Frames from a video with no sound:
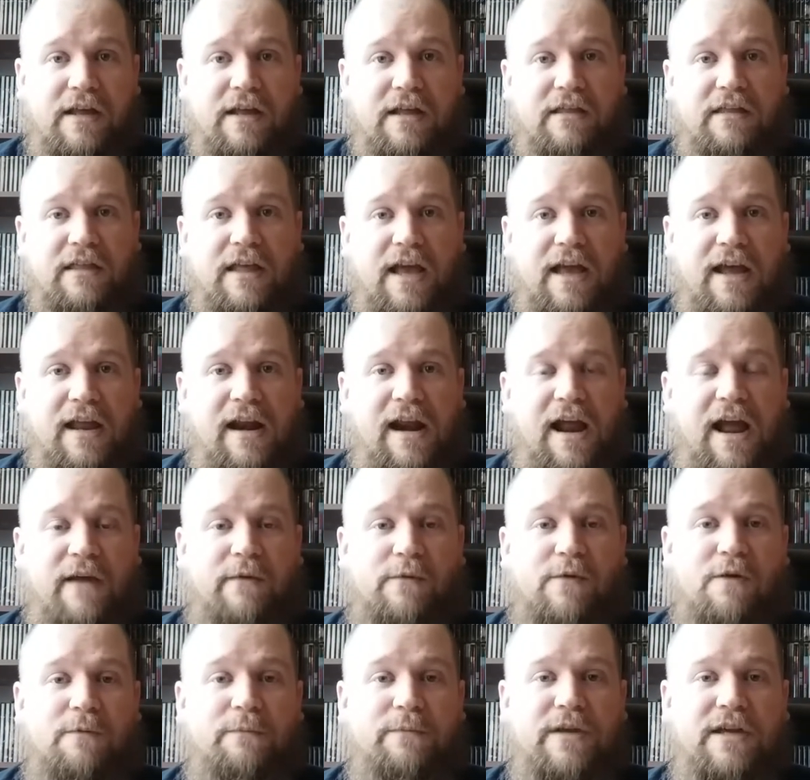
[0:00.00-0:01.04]
that I
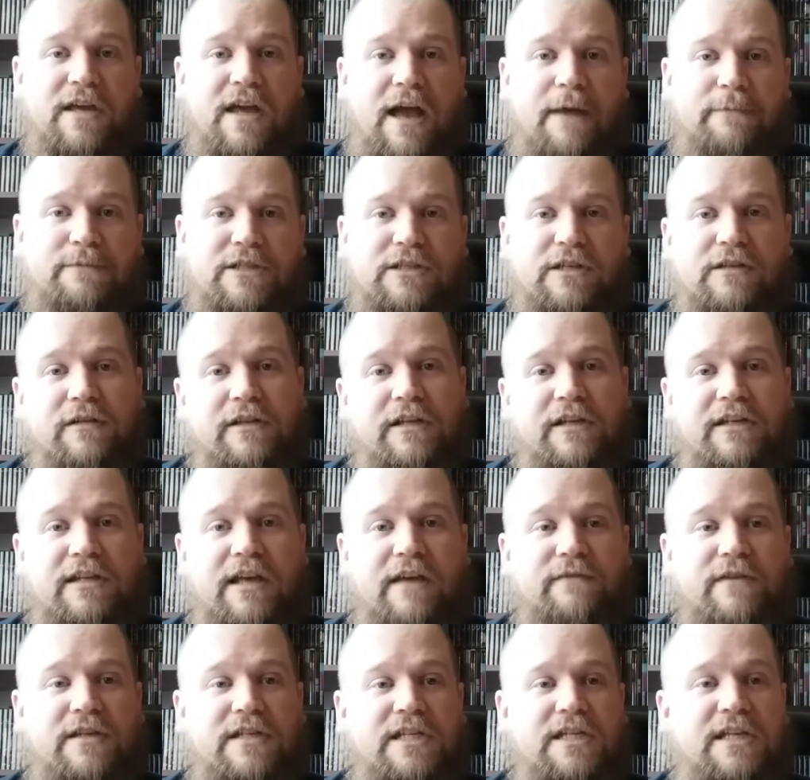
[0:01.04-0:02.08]
won't be absolutely
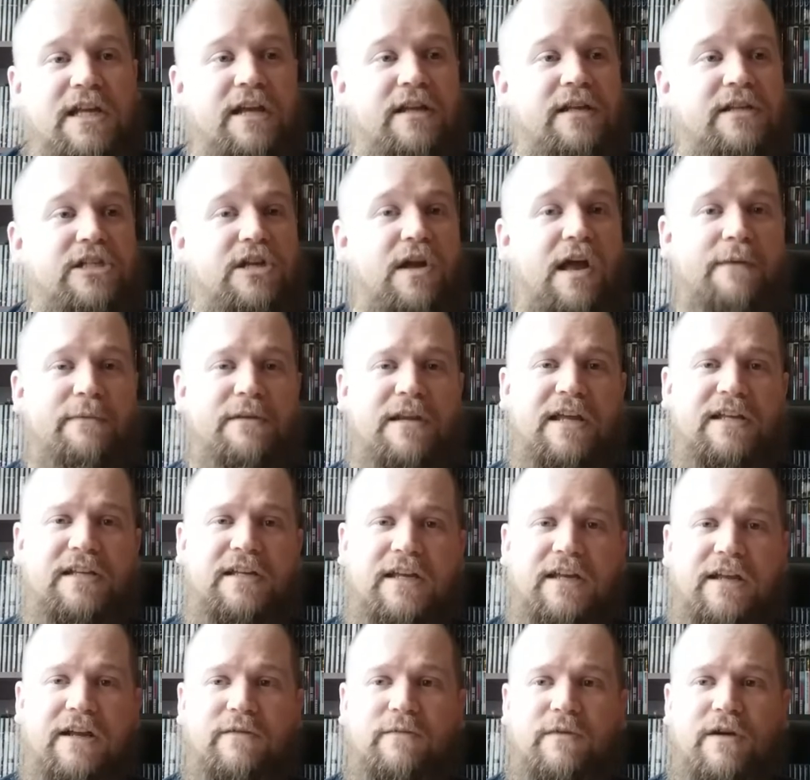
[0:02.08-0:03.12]
devastated. So I would like to
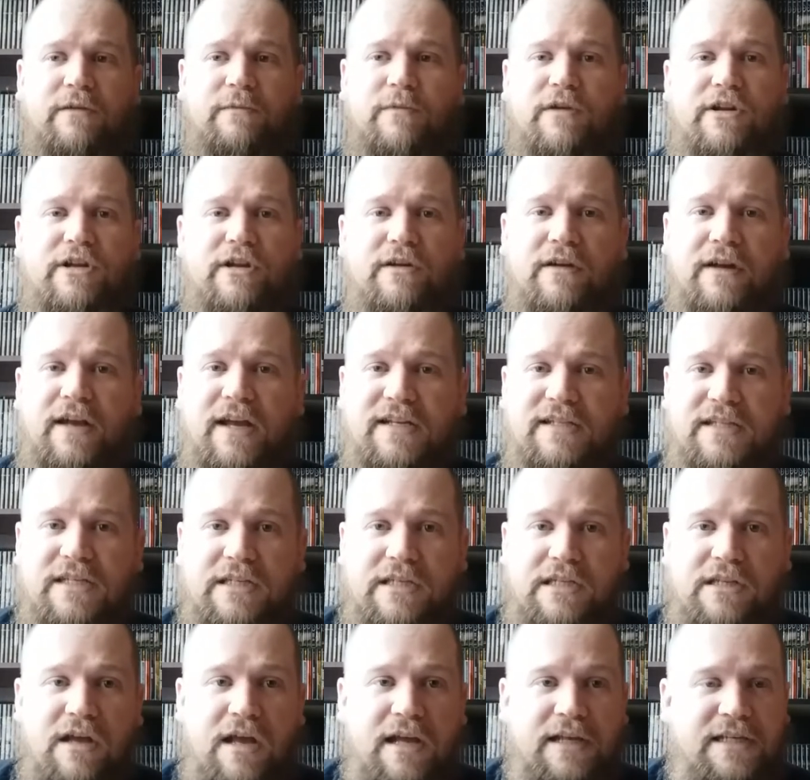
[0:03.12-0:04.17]
hear what, what are your guys'
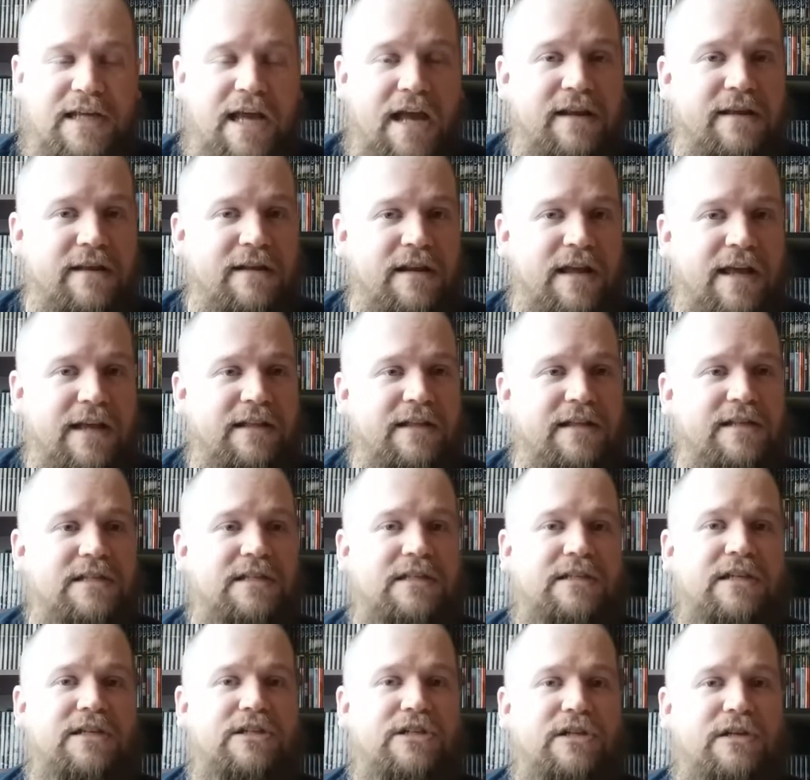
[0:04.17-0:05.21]
thoughts? How do you like this
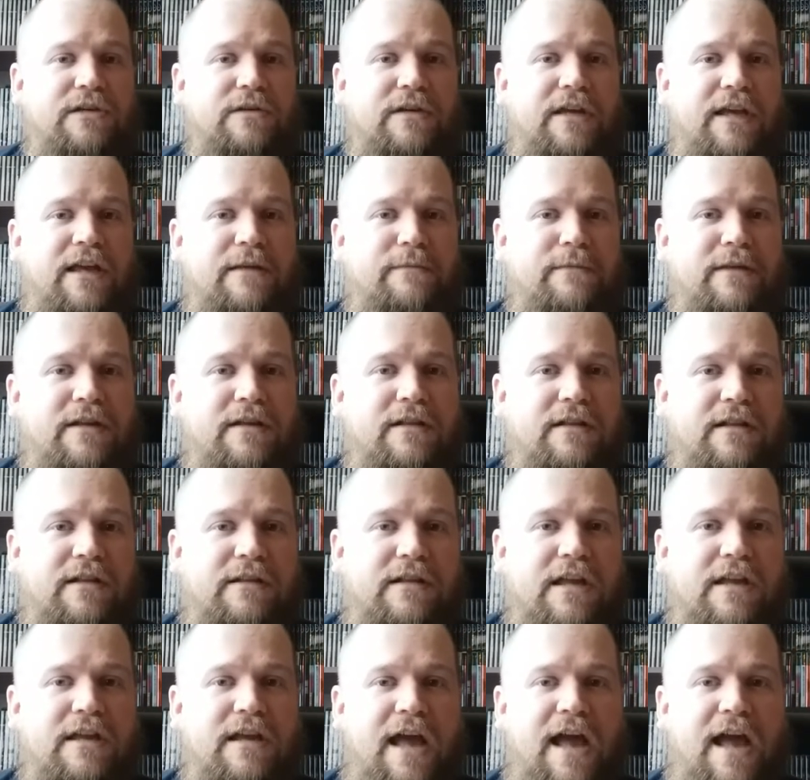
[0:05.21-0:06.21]
digital gaming thing?